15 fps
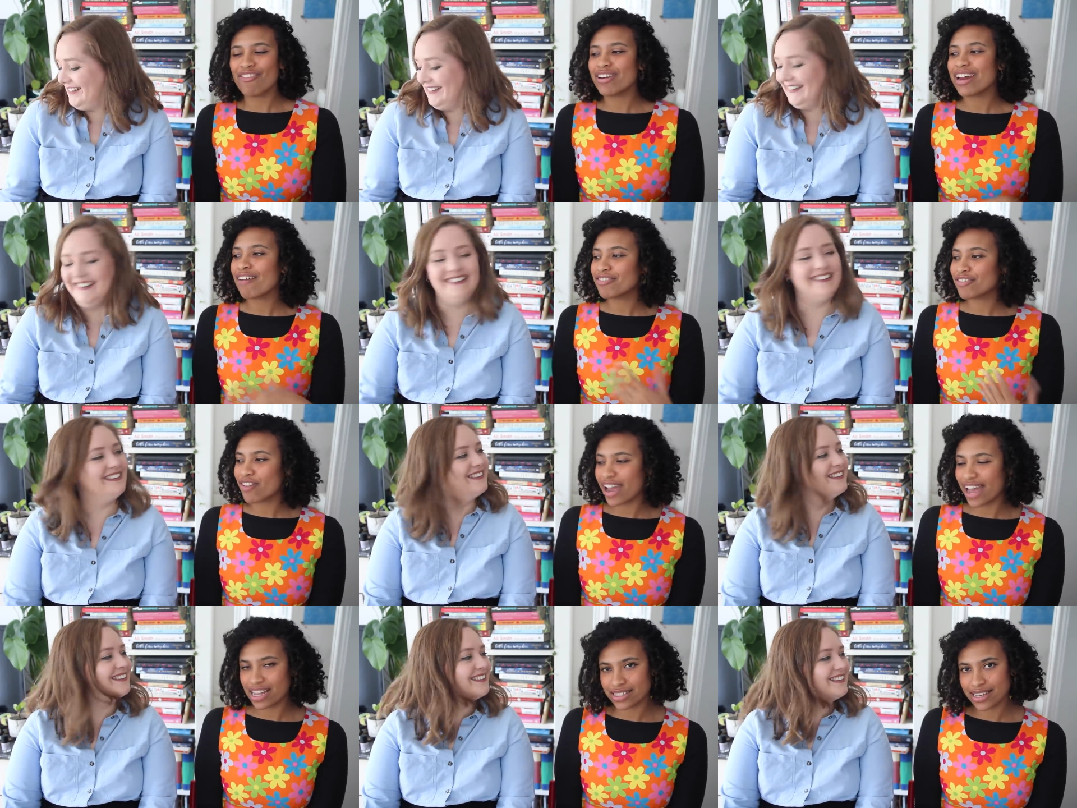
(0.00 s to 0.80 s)
Speaker 1: I would have to
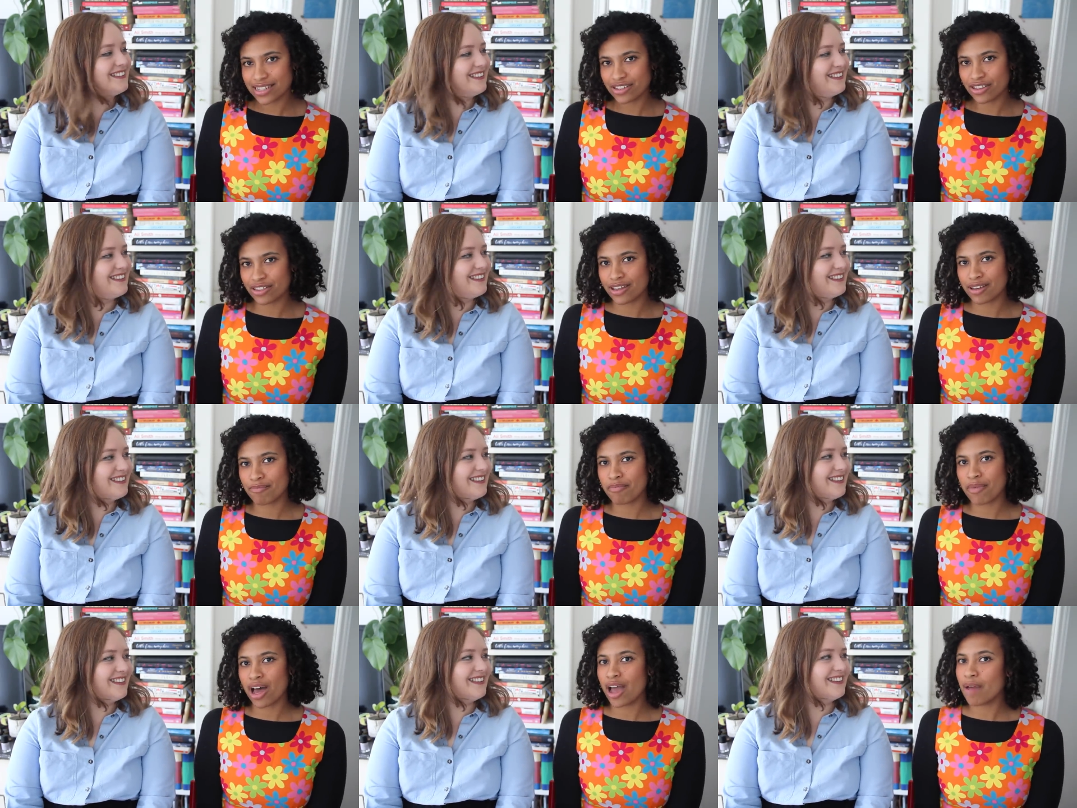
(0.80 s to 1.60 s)
write essays on
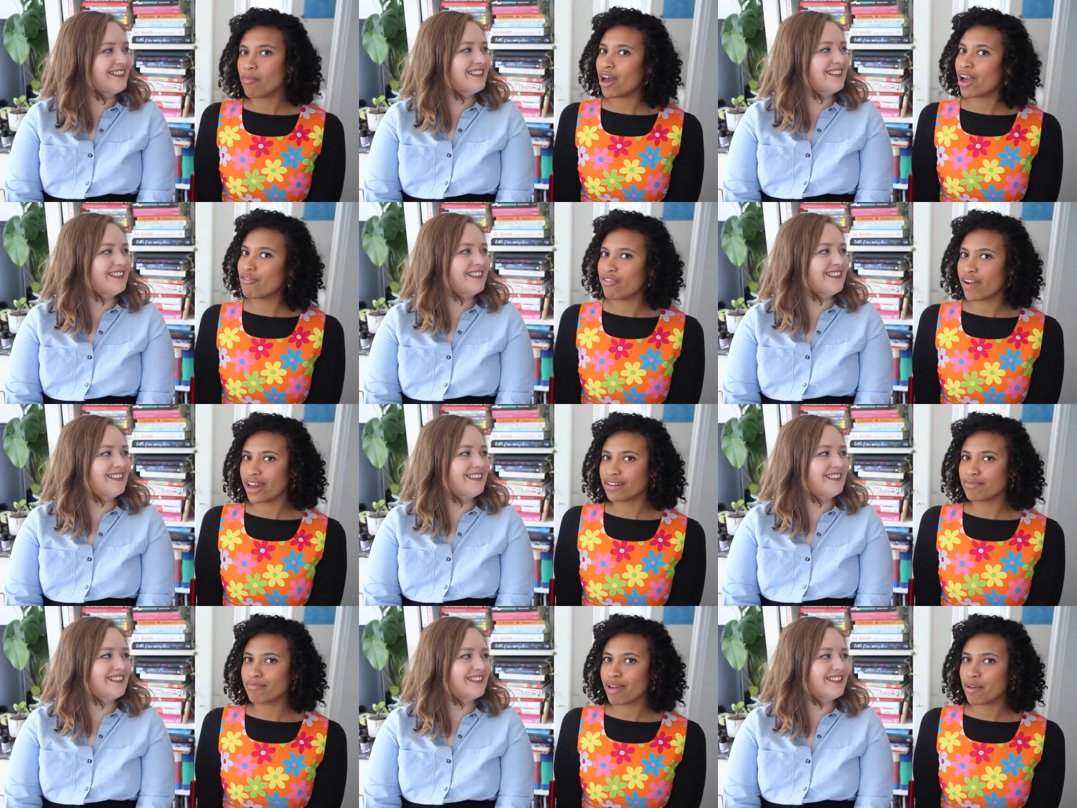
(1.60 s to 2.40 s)
them. I might have
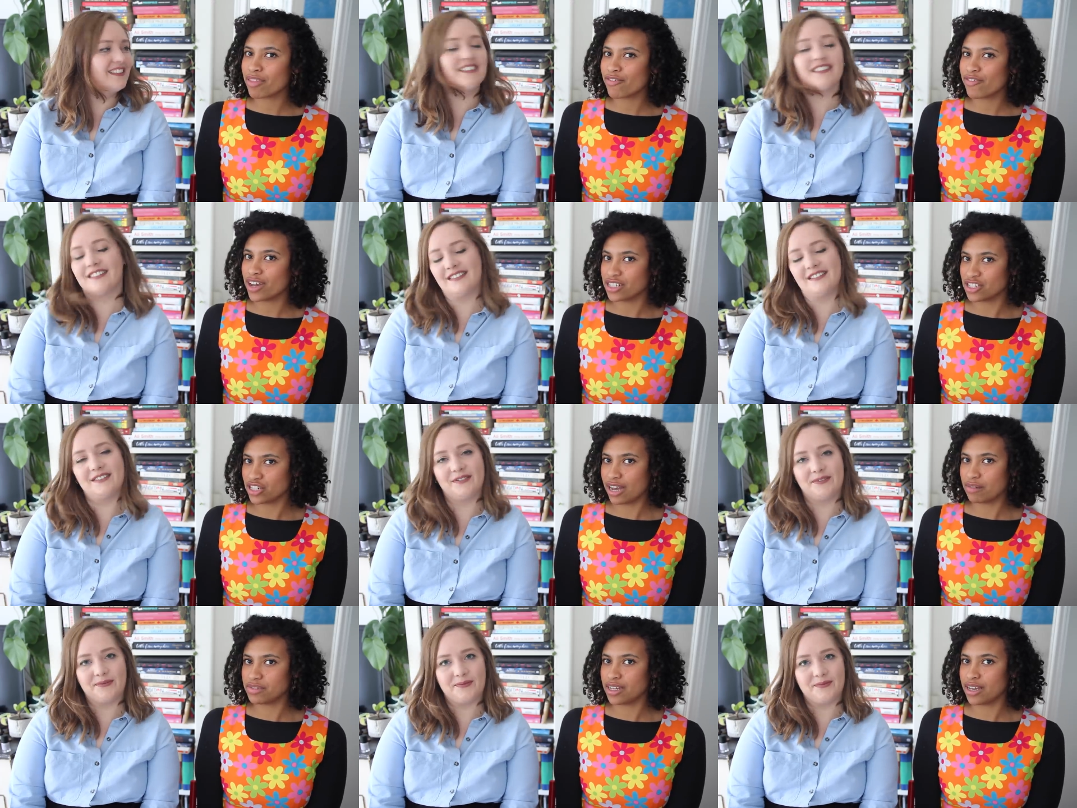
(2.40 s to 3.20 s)
read maybe the first
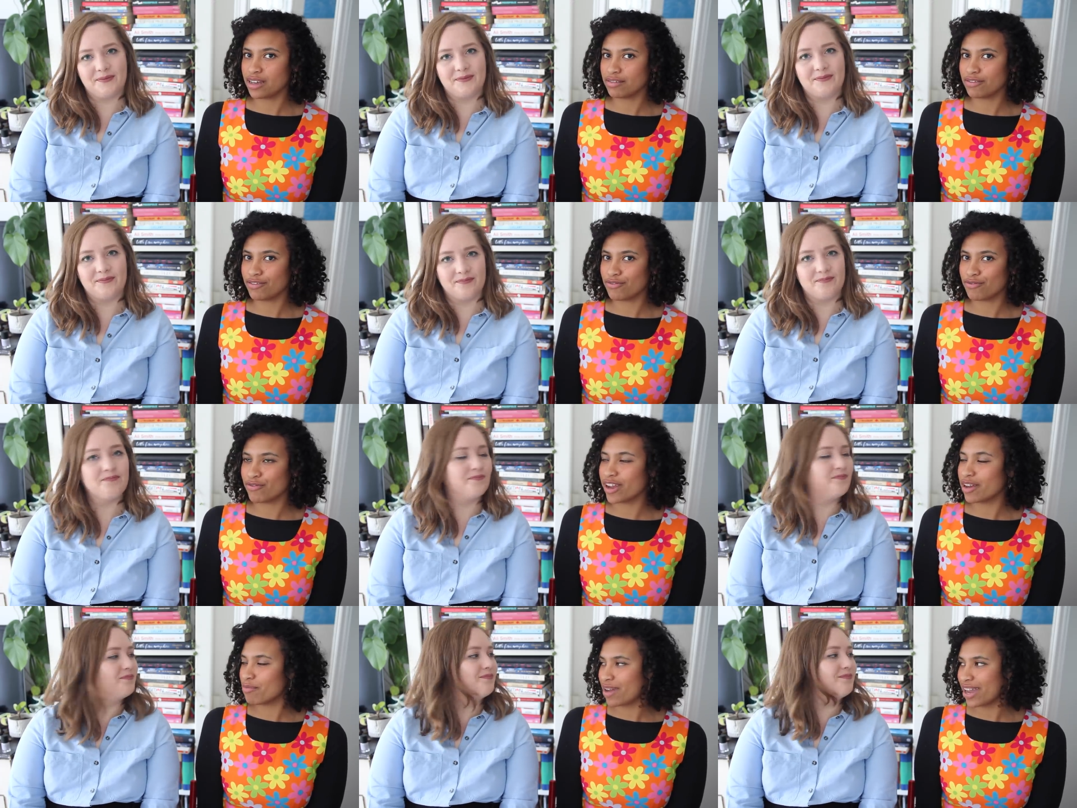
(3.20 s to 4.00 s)
chapter,
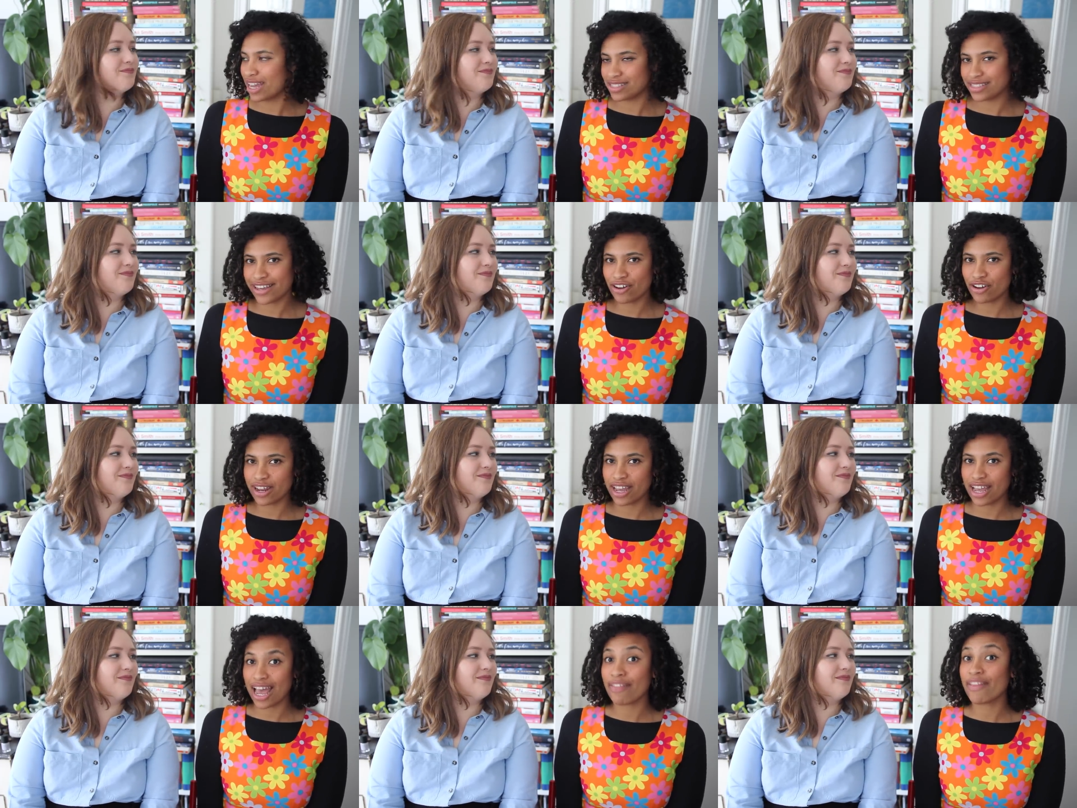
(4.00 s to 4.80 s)
written my essay on
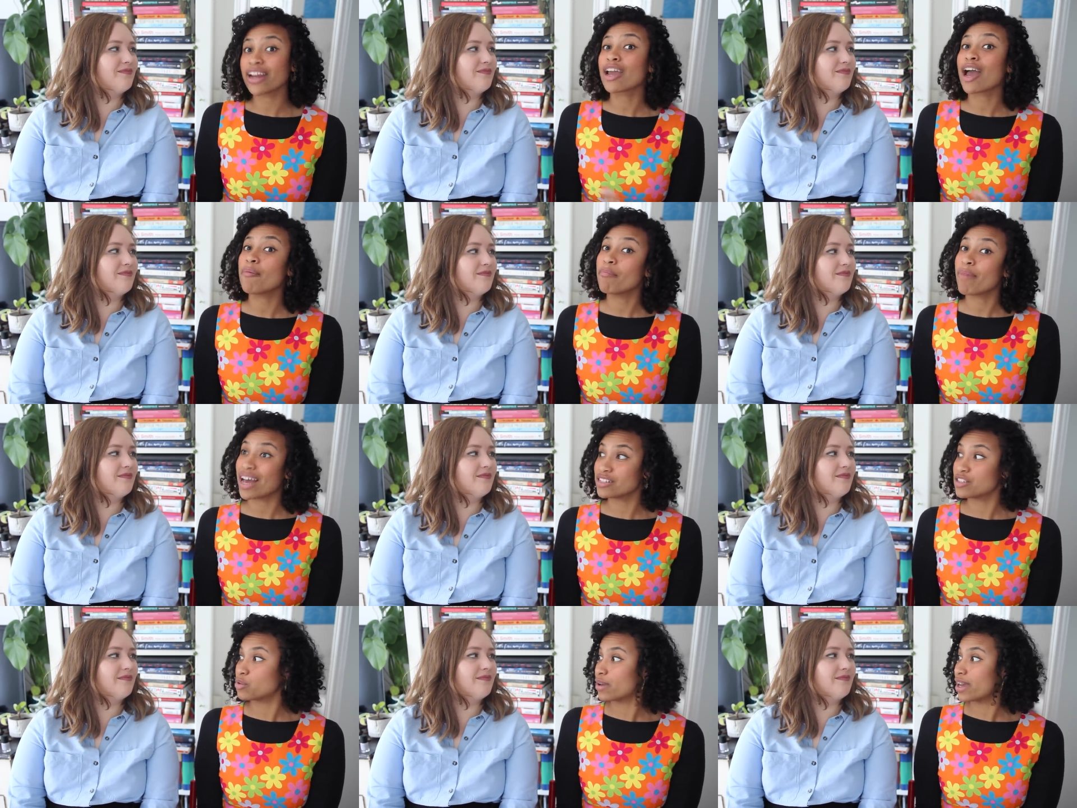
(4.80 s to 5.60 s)
it, and then come
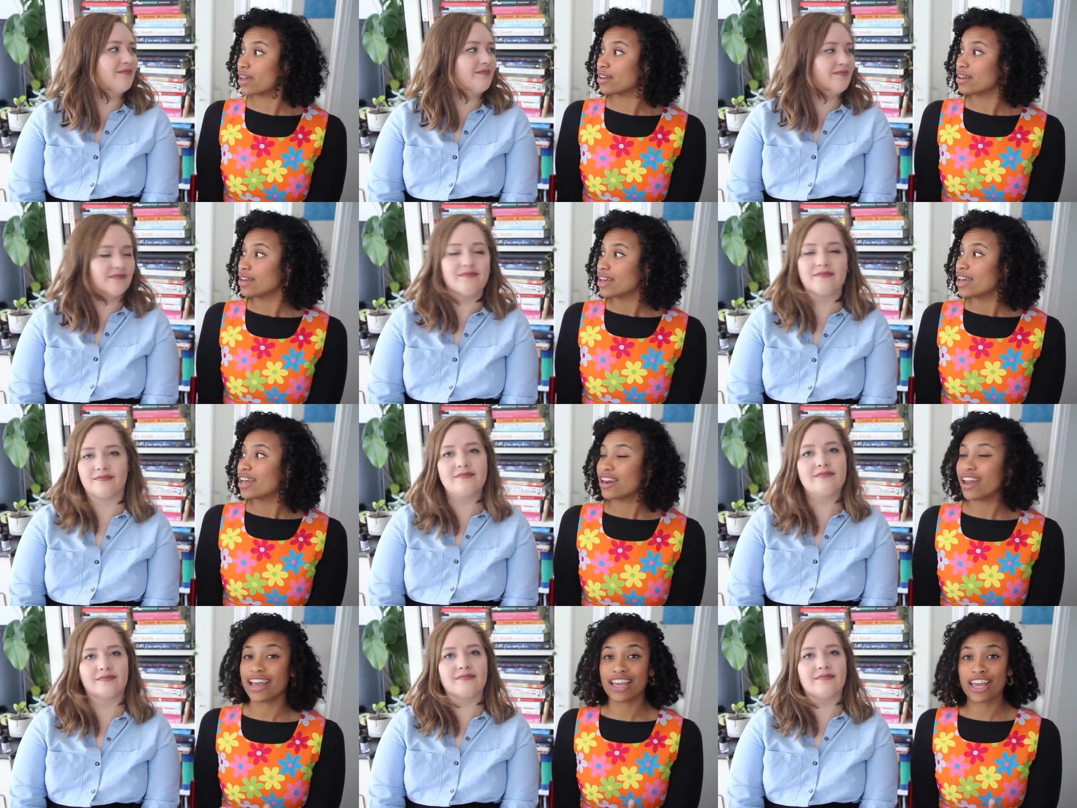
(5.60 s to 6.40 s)
back to it
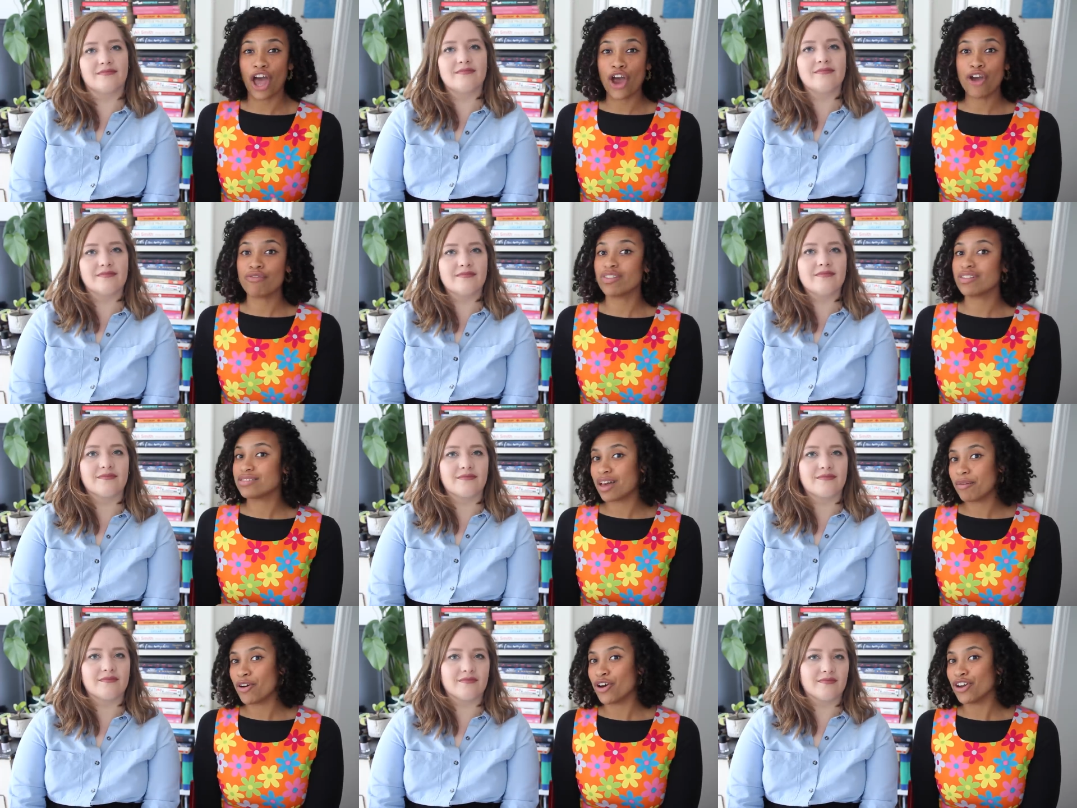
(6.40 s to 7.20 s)
like over the summer